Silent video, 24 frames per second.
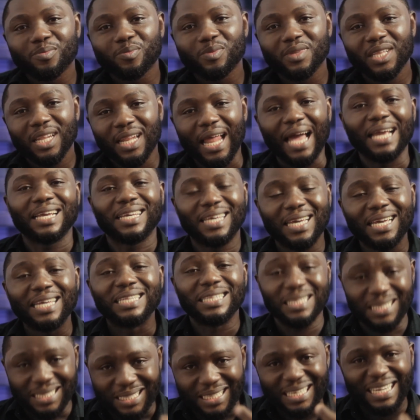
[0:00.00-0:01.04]
like
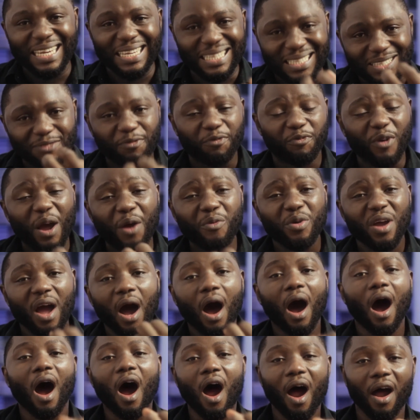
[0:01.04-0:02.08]
it's very
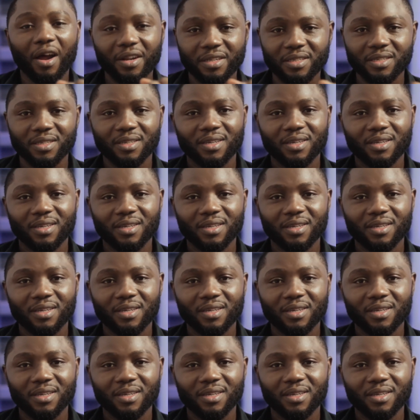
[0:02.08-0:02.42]
hard